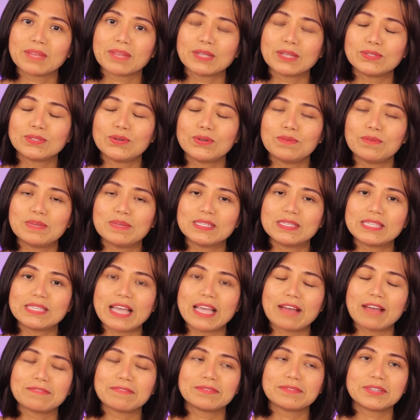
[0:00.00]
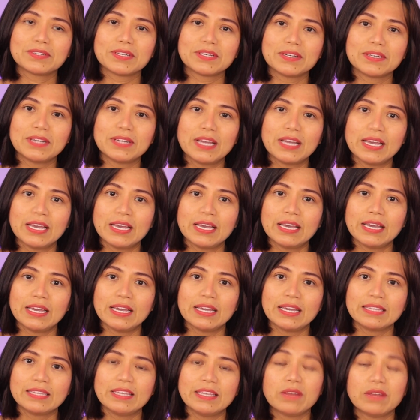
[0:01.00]
2 months after,
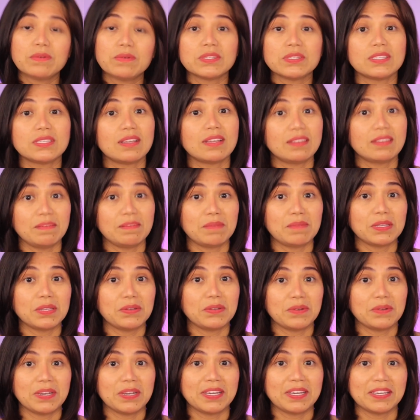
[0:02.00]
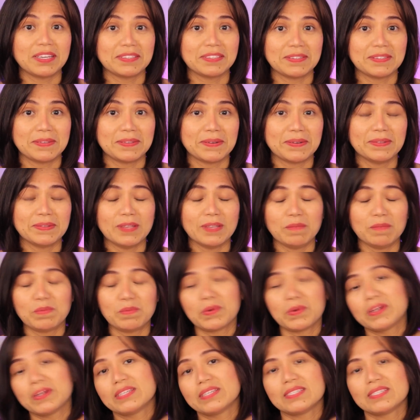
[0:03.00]
there was nothing but crickets on that
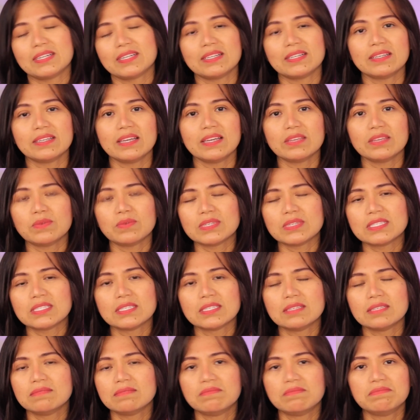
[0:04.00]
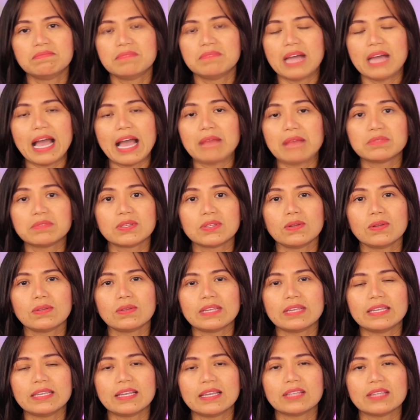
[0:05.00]
portal. It was
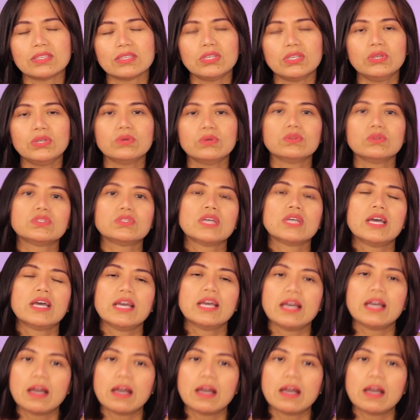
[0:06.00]
absolutely not used.